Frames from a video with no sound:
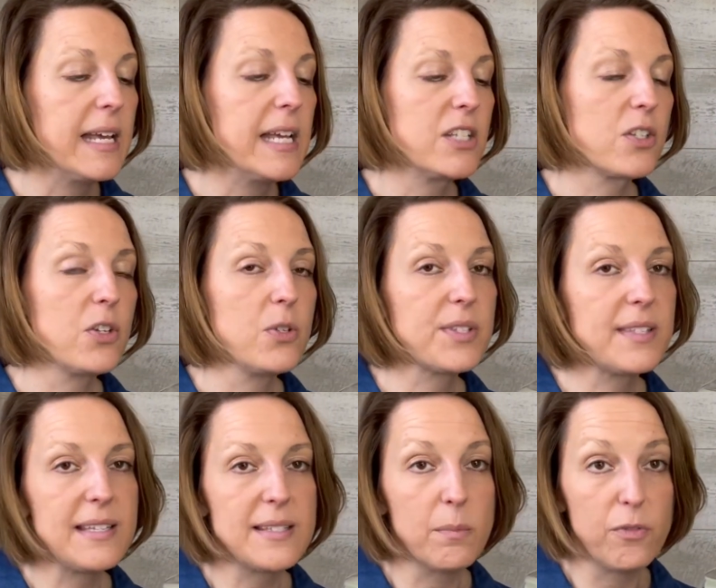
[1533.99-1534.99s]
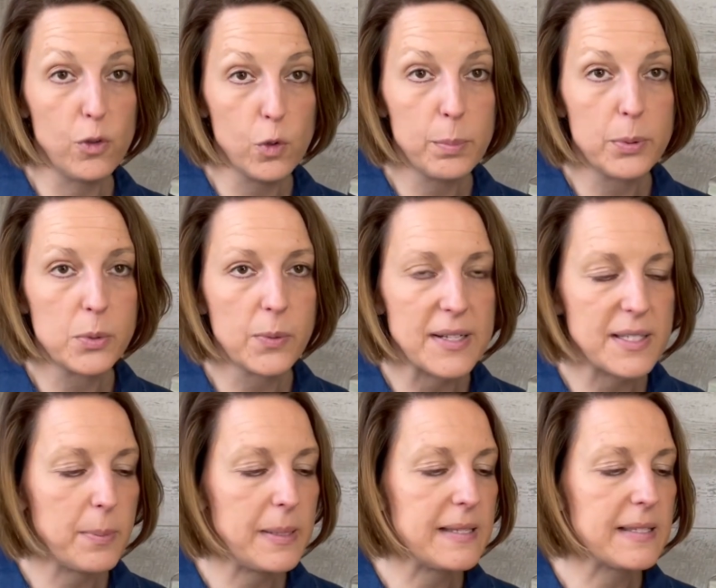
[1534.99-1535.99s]
So you'll see some fuel pool
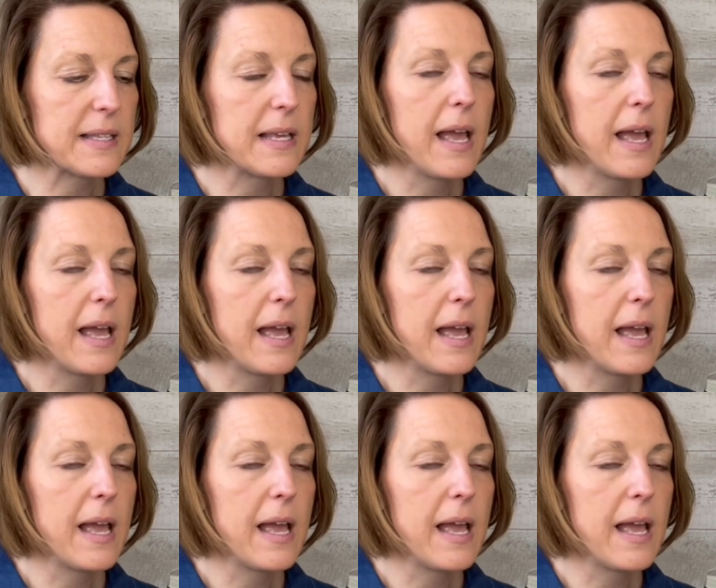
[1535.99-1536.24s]
recipes